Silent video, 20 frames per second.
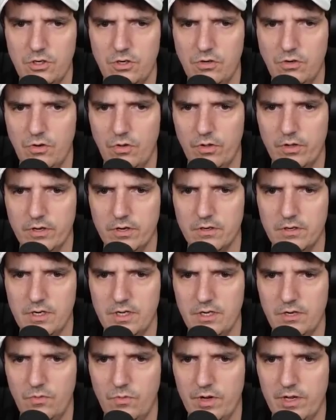No longer
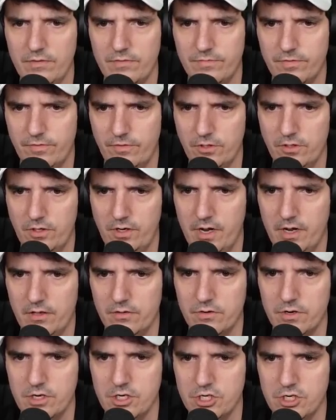need to wait full
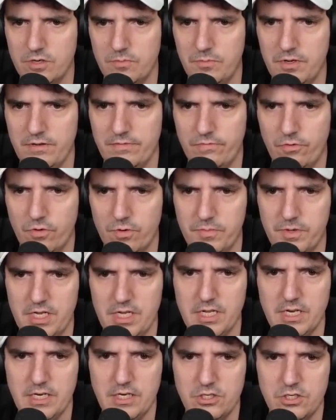declaration before
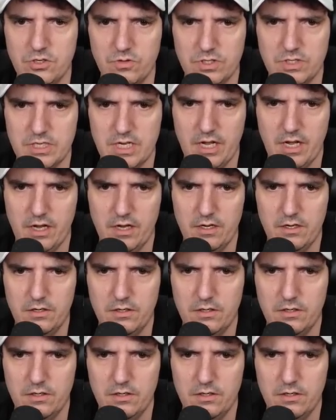beginning to attack.